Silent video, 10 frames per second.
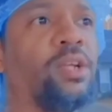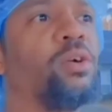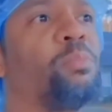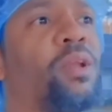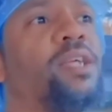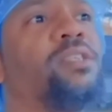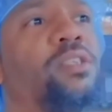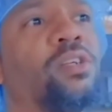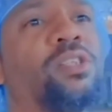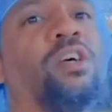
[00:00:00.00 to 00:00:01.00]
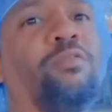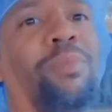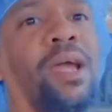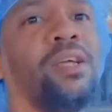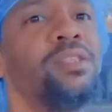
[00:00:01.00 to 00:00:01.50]
and you're placing
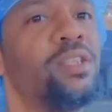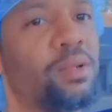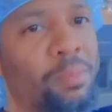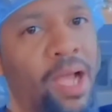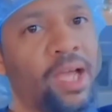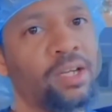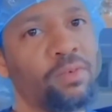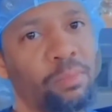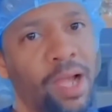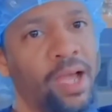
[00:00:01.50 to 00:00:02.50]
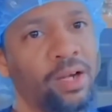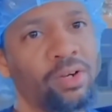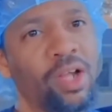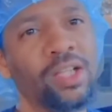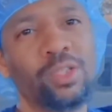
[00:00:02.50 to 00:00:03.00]
yourself back into the mind of a
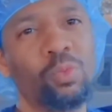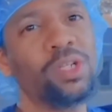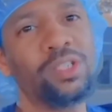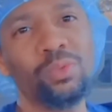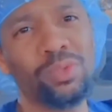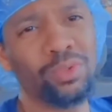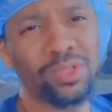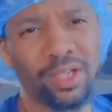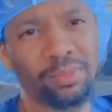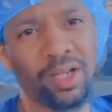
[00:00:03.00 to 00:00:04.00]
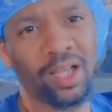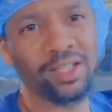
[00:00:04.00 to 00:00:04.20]
minor to wish you do something